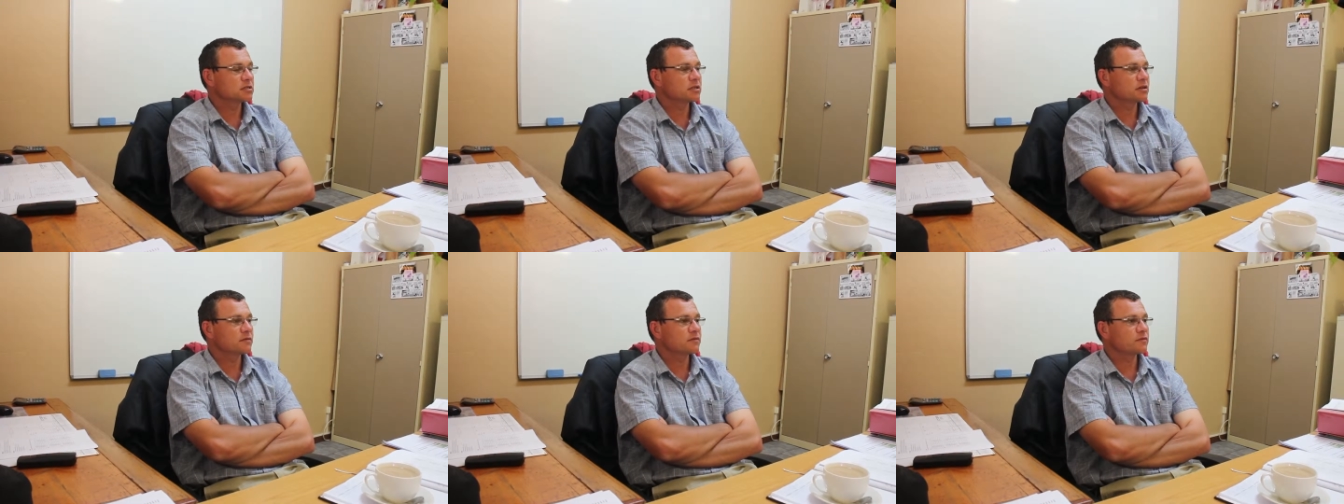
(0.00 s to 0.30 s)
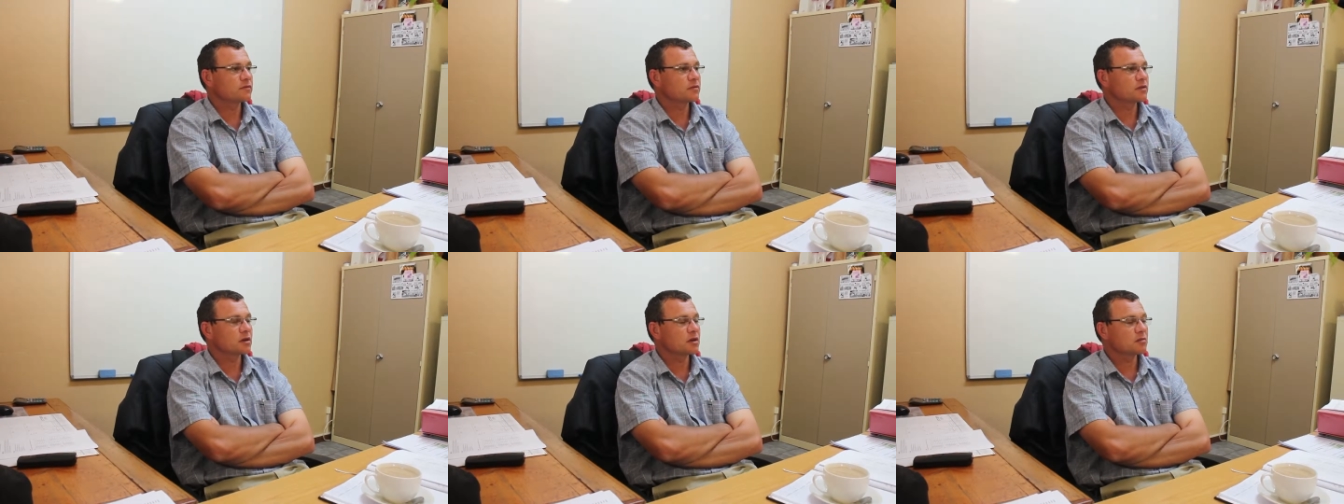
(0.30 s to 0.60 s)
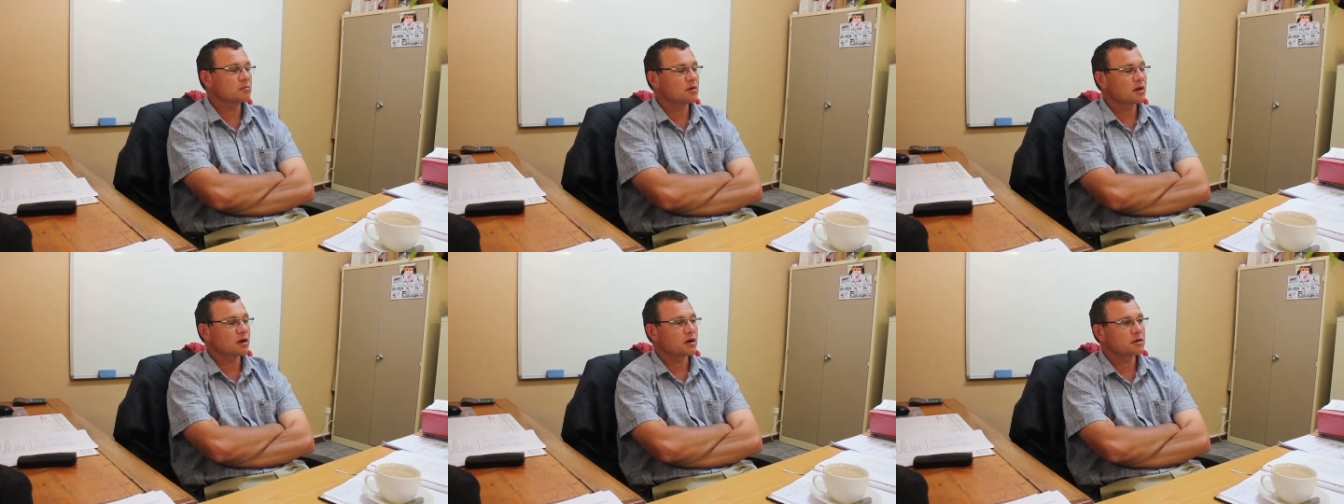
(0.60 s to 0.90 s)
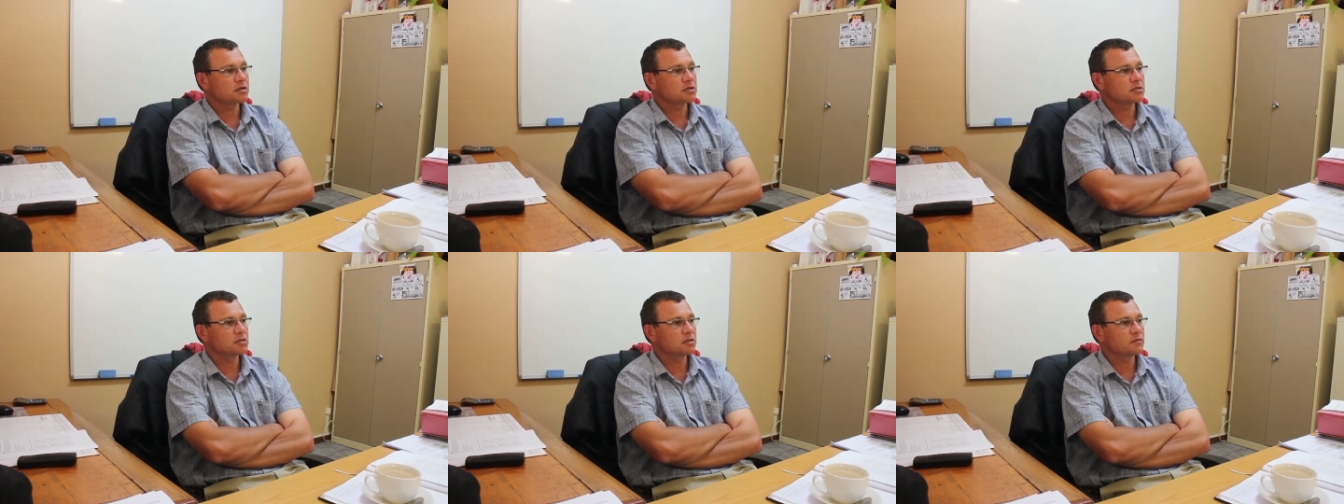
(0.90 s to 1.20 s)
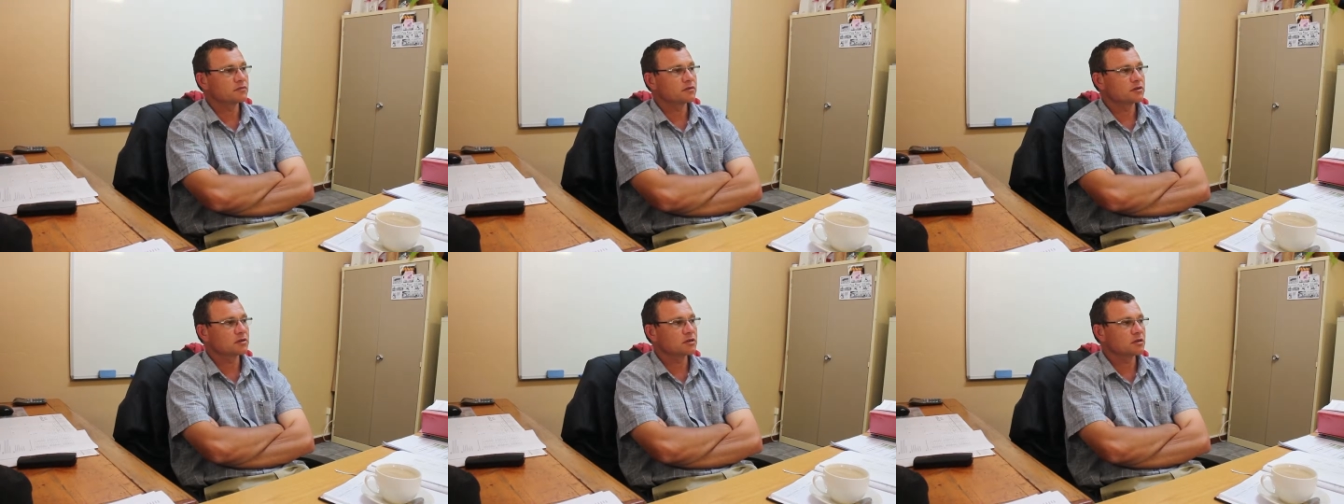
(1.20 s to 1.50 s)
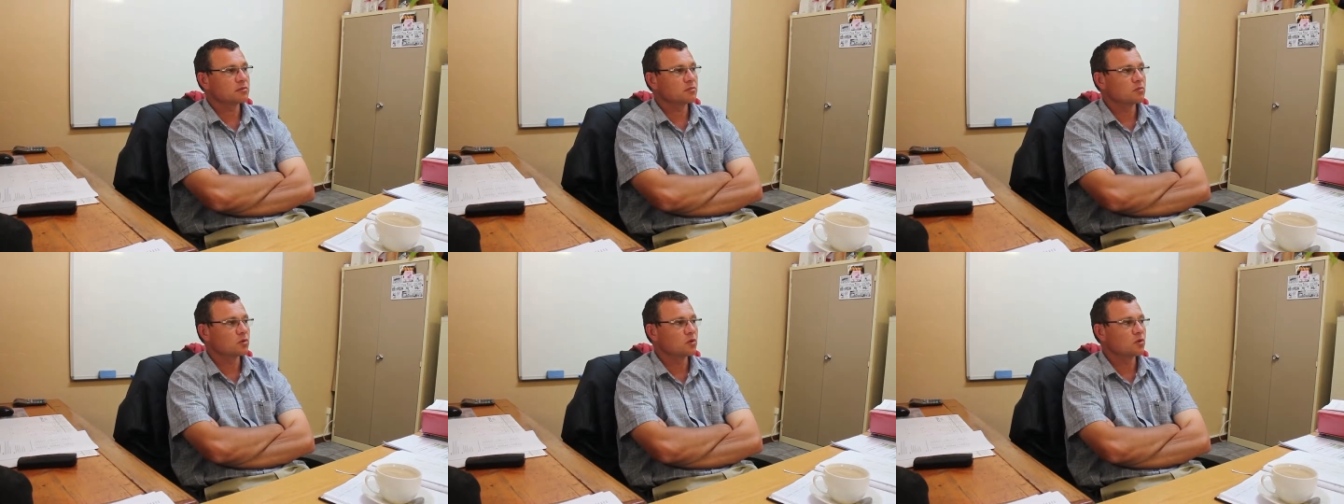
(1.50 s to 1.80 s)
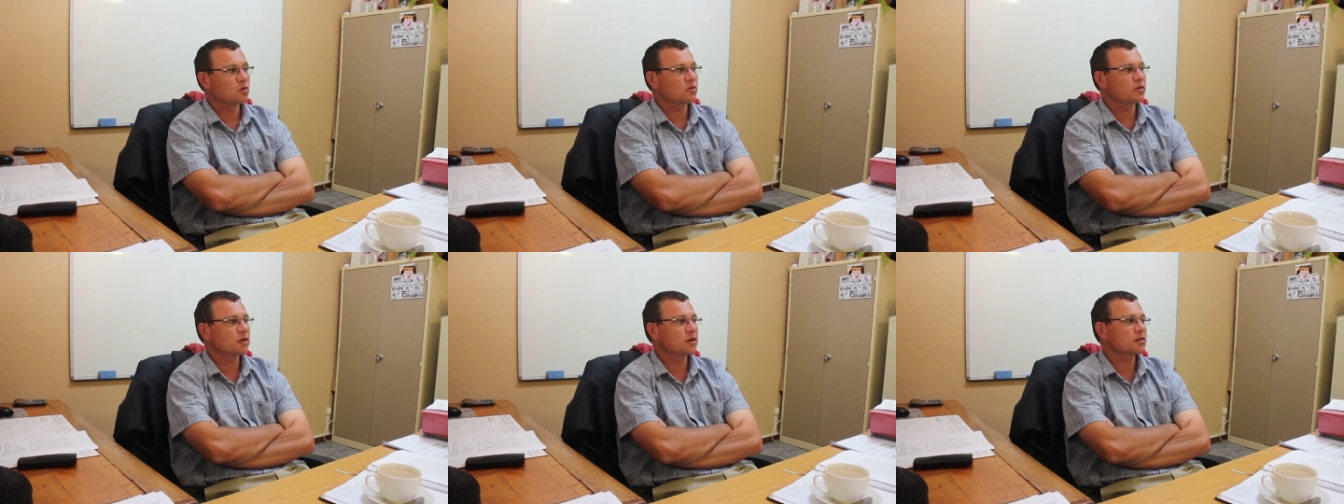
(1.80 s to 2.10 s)
The M9 is definitely
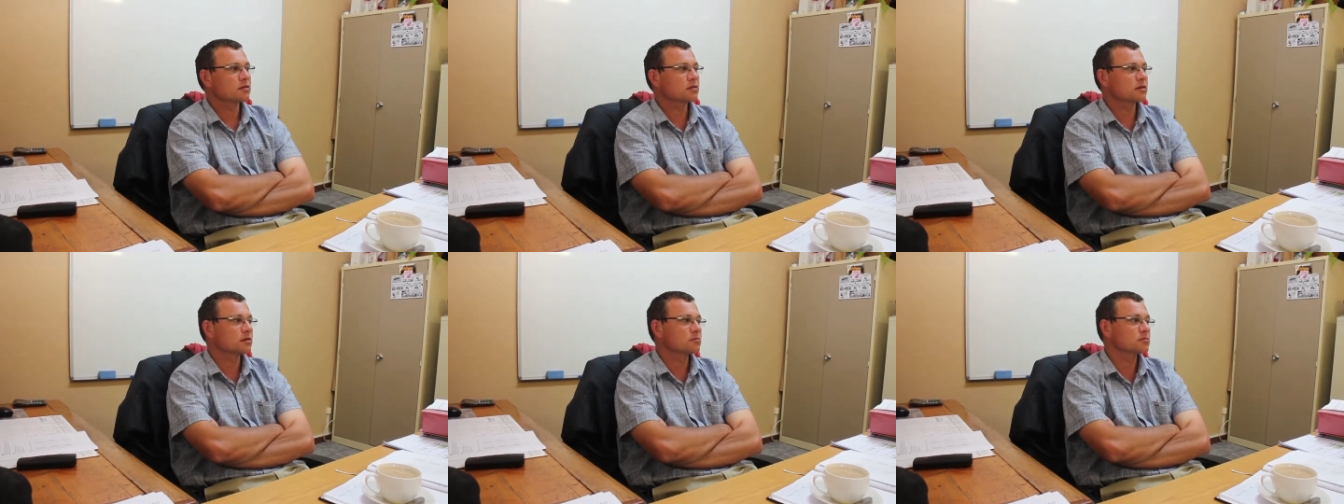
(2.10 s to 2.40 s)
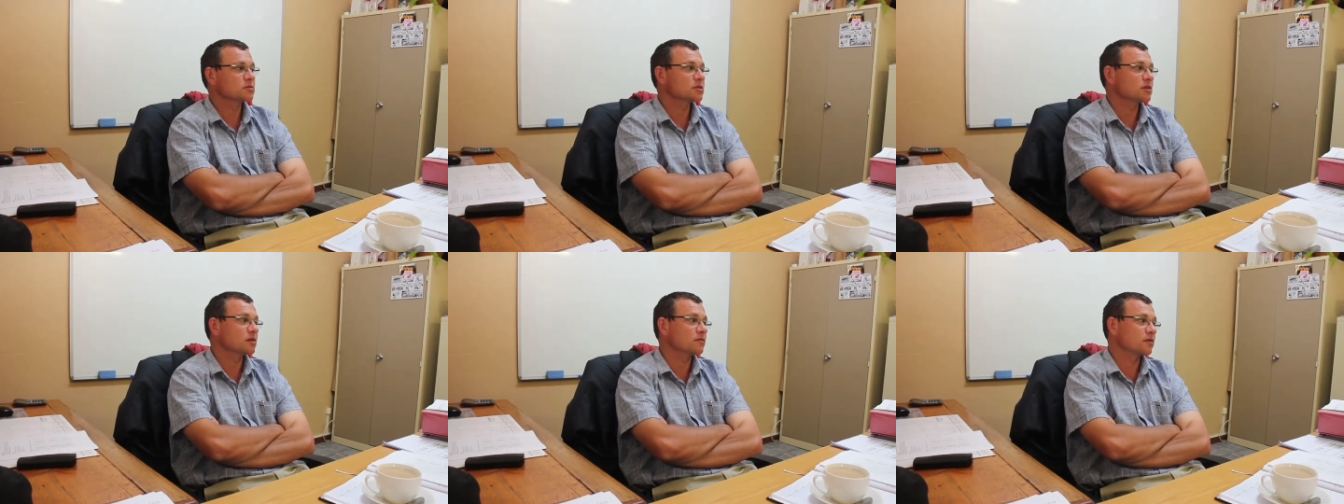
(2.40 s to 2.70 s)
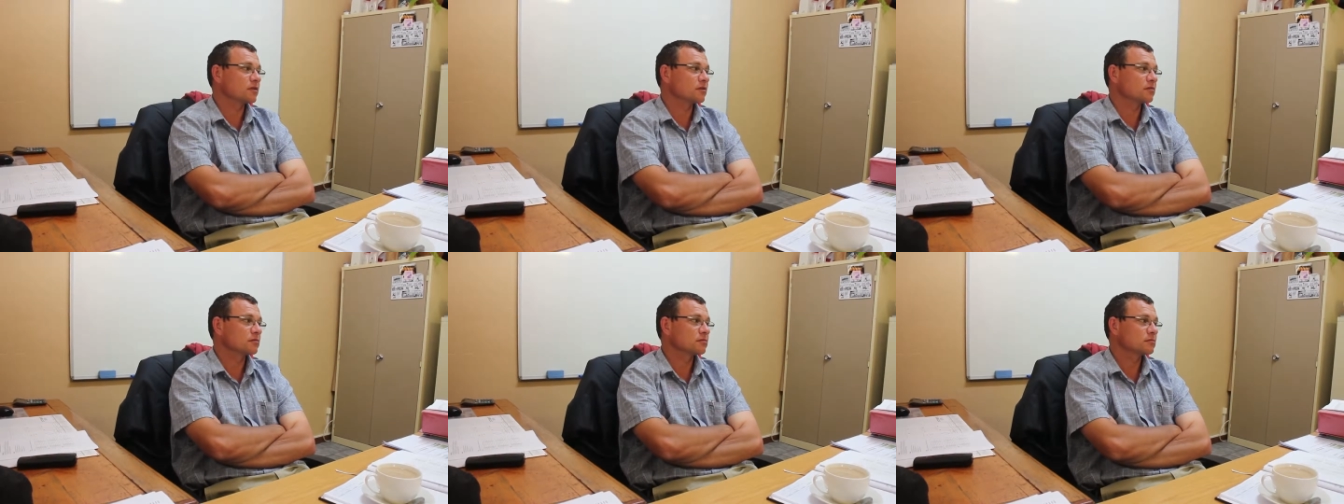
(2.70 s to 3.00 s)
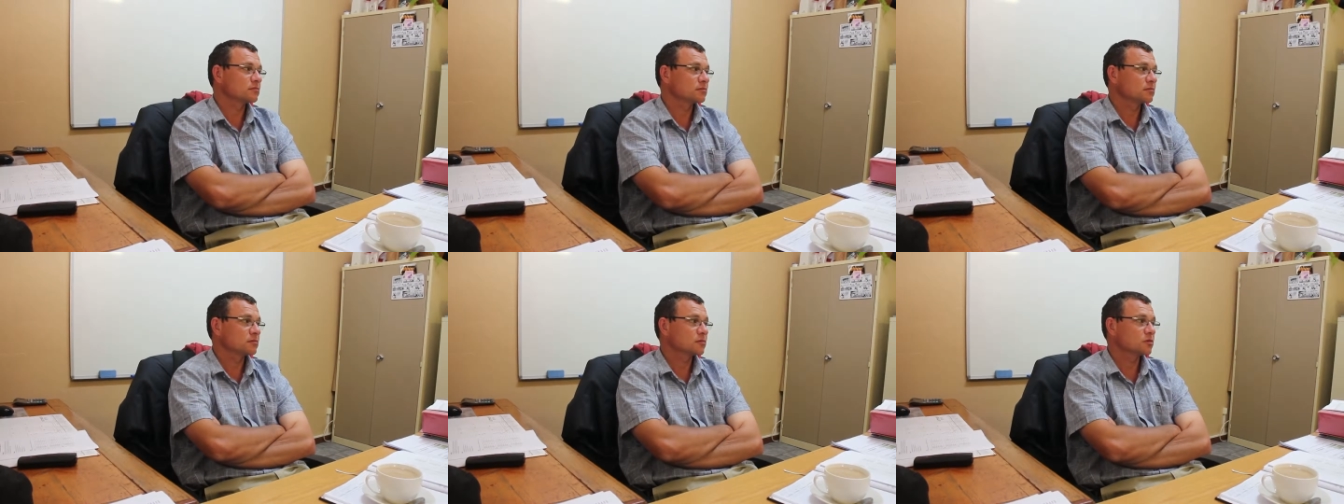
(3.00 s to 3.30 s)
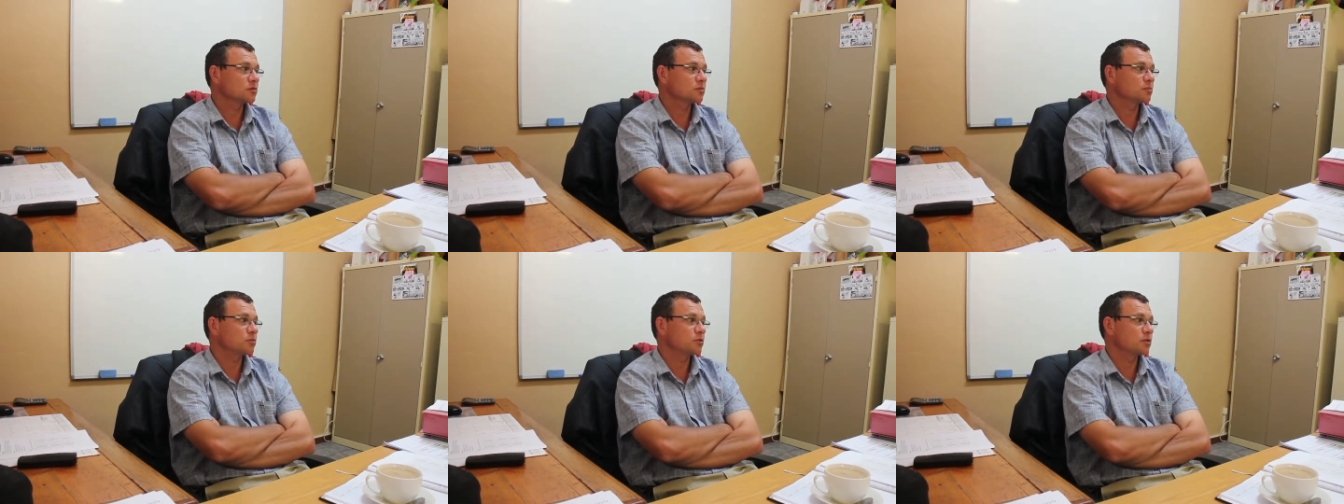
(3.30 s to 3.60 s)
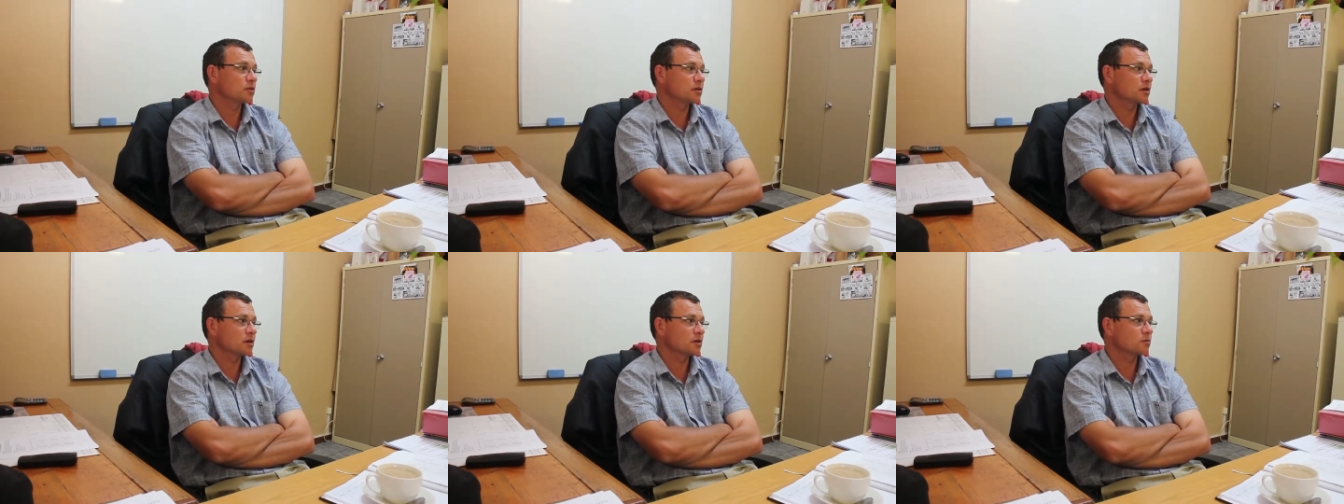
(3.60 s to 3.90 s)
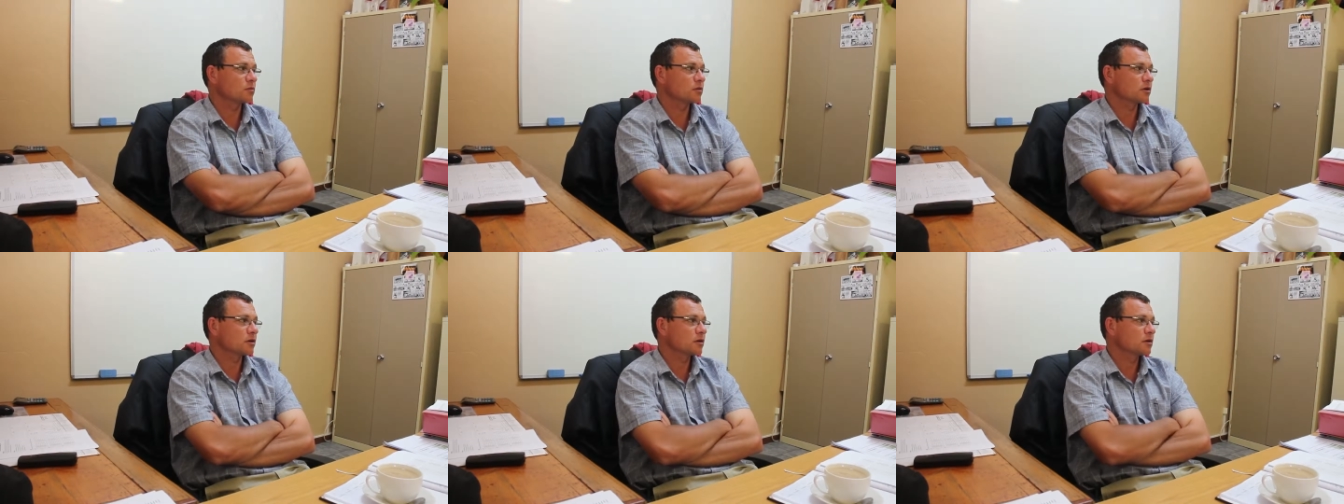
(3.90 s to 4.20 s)
more than the M7, to put it
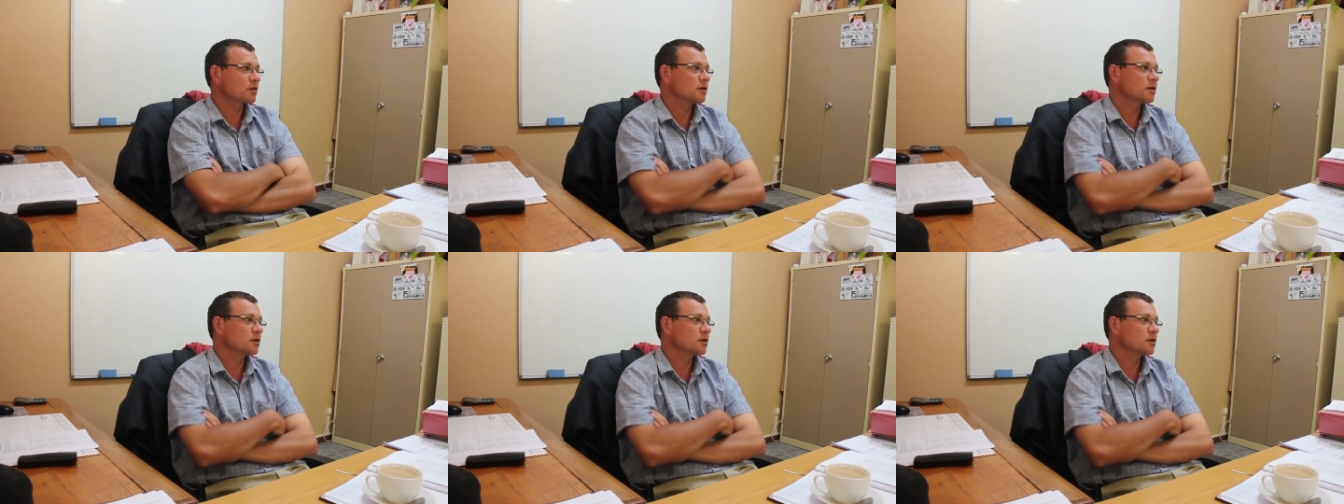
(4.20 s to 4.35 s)
that way.